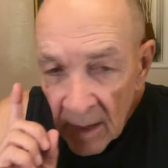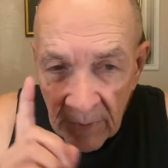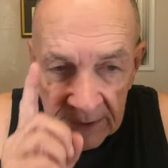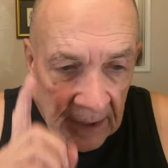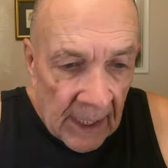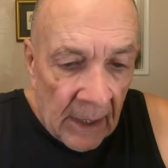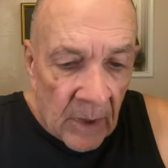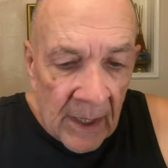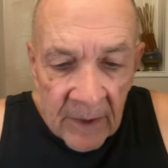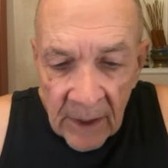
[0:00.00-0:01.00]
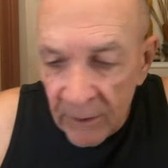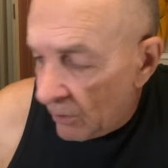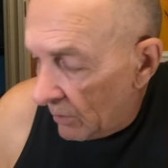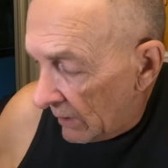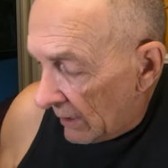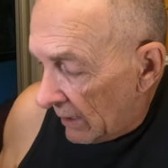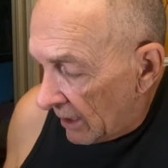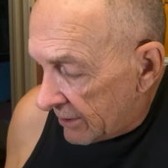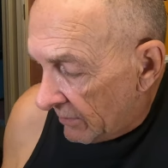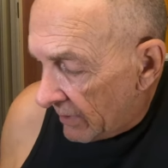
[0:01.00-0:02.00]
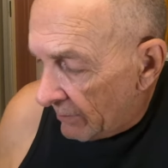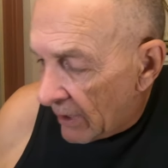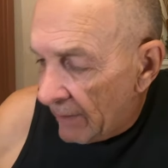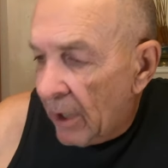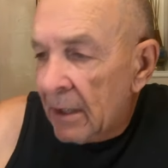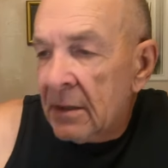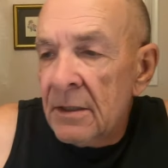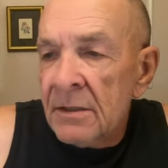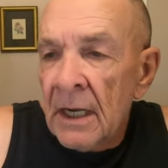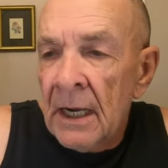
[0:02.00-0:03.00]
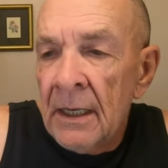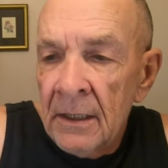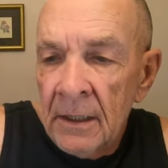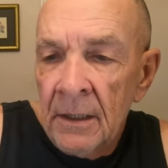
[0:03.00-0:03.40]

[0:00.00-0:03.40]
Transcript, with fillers: But today what I'm going to do is remember I bought this uh,